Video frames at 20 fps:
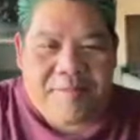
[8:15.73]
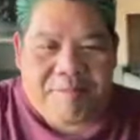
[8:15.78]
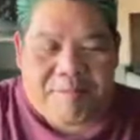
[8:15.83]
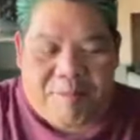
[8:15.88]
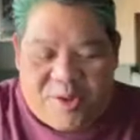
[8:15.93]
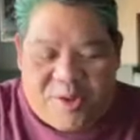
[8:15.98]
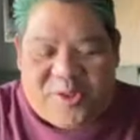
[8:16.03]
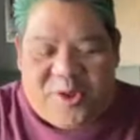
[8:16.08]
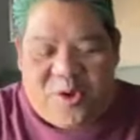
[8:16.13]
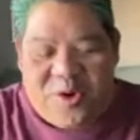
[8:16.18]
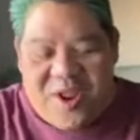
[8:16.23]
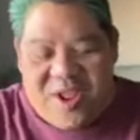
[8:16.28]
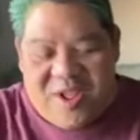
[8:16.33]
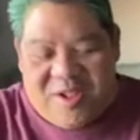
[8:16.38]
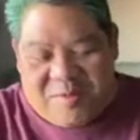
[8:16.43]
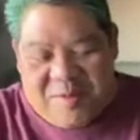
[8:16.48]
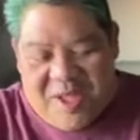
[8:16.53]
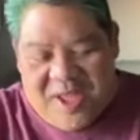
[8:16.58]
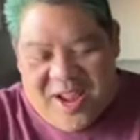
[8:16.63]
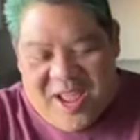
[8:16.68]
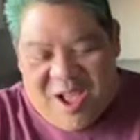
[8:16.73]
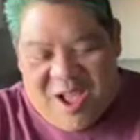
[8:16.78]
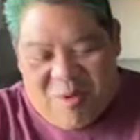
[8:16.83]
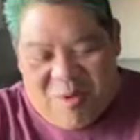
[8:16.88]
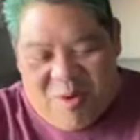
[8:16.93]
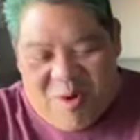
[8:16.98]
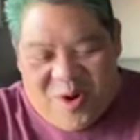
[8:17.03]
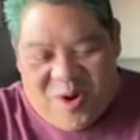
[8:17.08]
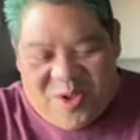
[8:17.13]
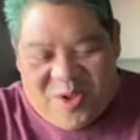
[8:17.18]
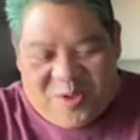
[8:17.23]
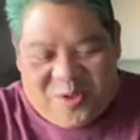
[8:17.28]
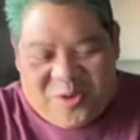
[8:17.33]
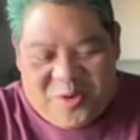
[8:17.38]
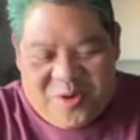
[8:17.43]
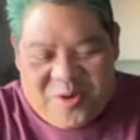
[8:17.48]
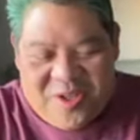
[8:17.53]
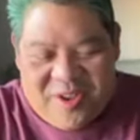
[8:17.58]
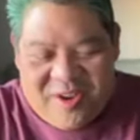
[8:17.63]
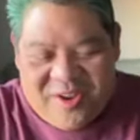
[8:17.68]
Moist toenails, man. How are you
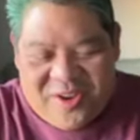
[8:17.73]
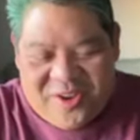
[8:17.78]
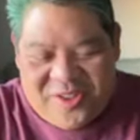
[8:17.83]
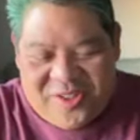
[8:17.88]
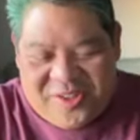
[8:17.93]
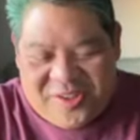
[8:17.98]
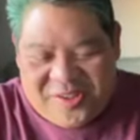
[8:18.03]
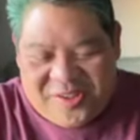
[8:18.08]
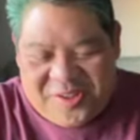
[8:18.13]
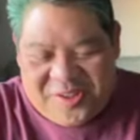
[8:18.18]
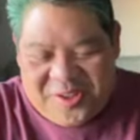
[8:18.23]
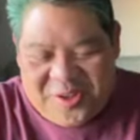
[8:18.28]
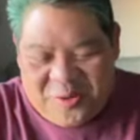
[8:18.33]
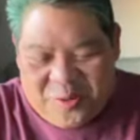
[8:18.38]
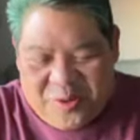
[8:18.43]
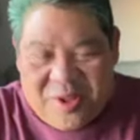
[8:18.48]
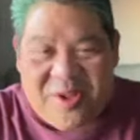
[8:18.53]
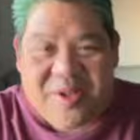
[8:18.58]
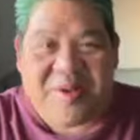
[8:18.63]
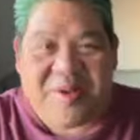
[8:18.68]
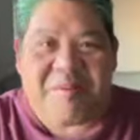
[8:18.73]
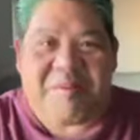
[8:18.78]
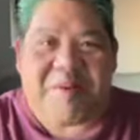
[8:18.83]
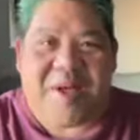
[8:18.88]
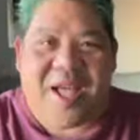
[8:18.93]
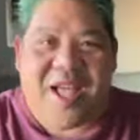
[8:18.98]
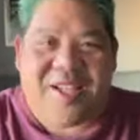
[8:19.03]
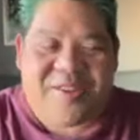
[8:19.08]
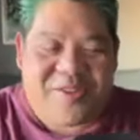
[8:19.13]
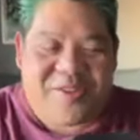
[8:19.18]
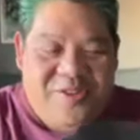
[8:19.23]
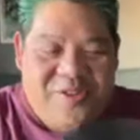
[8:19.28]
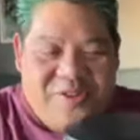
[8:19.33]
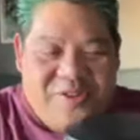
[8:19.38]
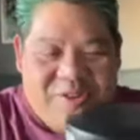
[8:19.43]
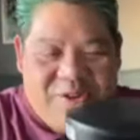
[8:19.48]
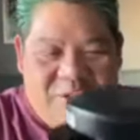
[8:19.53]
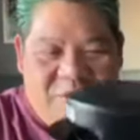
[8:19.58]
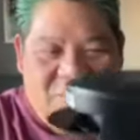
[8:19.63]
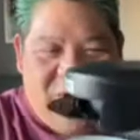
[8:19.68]
doing? Good to see you. Welcome back to the
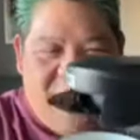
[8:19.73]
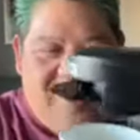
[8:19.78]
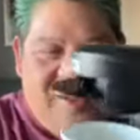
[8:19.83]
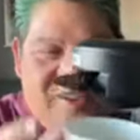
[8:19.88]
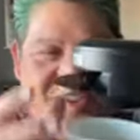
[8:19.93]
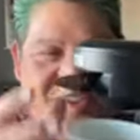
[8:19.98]
show.